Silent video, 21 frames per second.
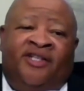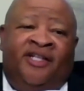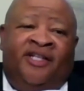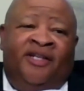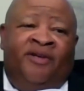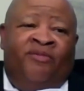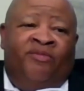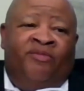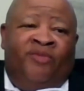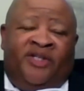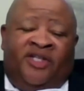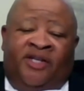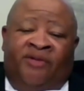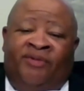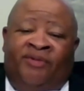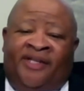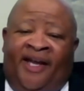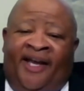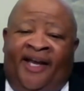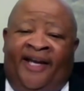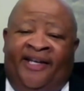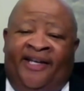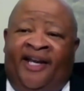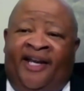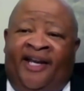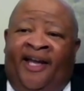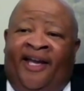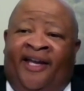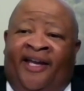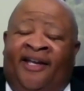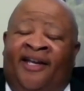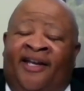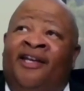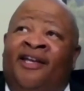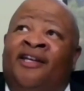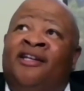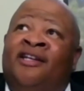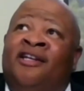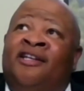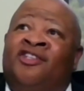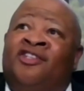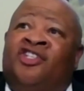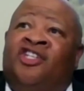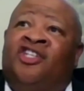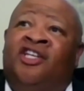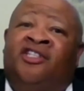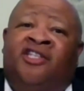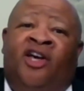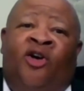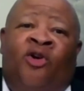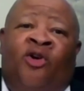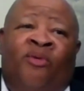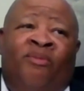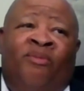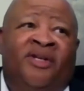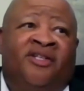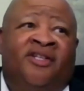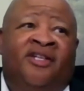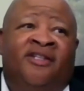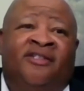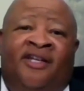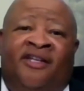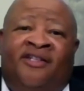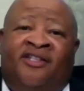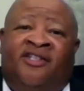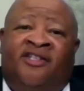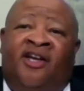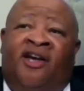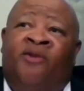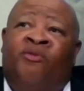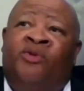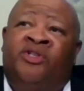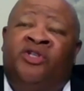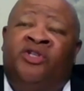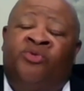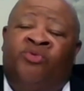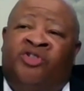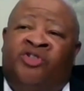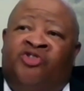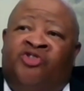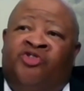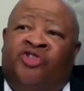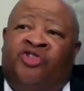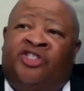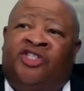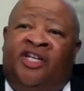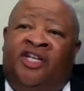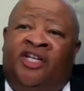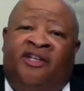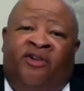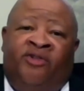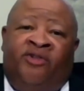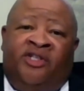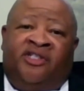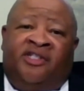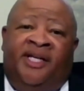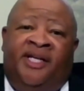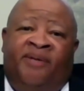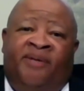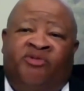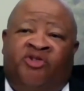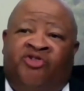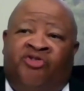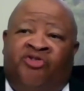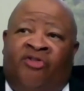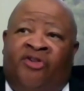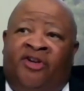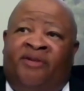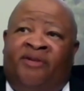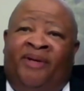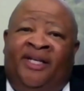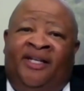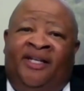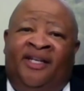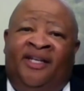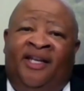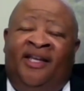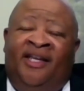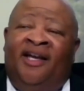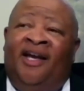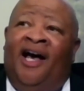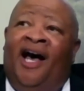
but when she was 88, she told me, she said, son, when you was sitting on the steps dreaming,